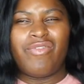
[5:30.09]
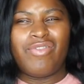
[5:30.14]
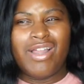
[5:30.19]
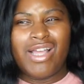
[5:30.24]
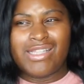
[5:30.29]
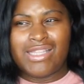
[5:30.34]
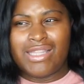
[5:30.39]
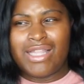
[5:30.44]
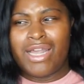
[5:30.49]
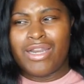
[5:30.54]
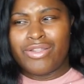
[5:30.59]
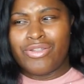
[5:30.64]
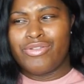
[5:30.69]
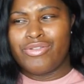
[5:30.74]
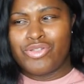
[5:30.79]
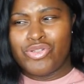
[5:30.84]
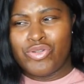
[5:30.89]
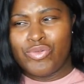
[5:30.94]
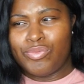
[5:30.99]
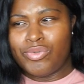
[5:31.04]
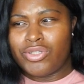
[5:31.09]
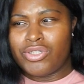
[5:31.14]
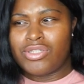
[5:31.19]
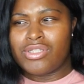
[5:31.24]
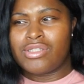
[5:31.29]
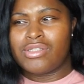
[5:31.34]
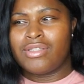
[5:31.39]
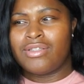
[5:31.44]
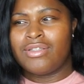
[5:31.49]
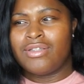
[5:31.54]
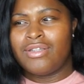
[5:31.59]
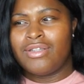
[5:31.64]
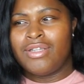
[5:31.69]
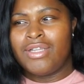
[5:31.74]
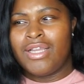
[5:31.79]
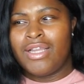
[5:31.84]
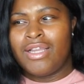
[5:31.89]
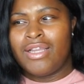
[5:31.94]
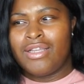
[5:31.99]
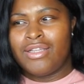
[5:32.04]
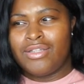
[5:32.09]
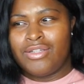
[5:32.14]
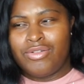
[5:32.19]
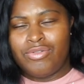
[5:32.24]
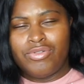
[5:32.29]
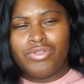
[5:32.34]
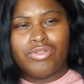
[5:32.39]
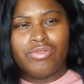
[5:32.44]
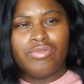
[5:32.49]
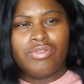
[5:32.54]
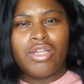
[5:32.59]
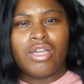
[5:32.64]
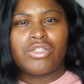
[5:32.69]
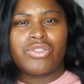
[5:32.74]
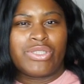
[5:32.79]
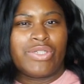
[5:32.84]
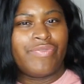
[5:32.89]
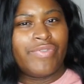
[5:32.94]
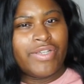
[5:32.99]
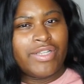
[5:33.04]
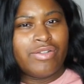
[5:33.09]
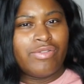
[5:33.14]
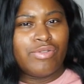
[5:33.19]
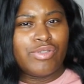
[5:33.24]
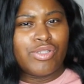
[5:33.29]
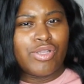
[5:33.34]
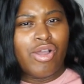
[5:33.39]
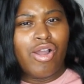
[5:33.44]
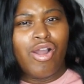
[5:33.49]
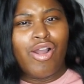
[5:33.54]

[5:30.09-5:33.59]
I realize a lot of YouTubers who do luxury videos